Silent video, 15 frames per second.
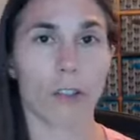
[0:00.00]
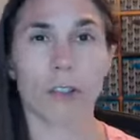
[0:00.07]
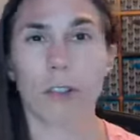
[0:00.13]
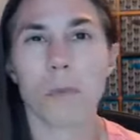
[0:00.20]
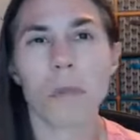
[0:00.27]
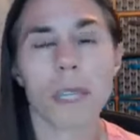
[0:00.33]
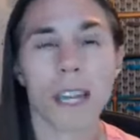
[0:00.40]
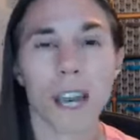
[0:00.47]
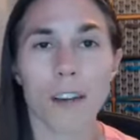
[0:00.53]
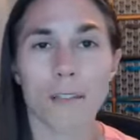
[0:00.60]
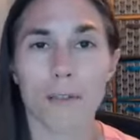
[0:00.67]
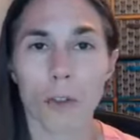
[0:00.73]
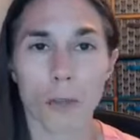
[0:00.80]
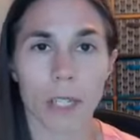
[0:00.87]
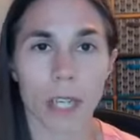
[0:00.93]
You could be kind
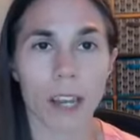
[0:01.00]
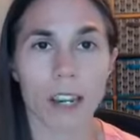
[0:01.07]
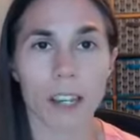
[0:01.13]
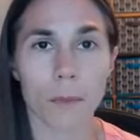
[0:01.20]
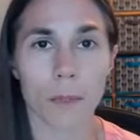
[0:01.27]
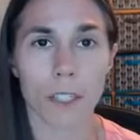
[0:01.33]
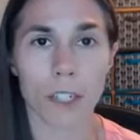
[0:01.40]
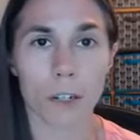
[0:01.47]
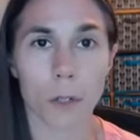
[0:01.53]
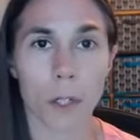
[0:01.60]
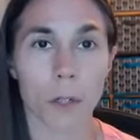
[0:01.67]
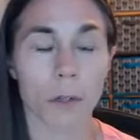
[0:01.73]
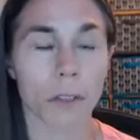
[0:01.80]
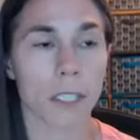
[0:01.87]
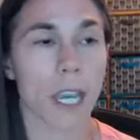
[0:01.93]
of creating
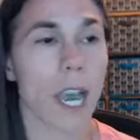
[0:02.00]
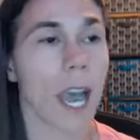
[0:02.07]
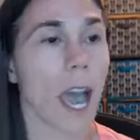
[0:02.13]
materials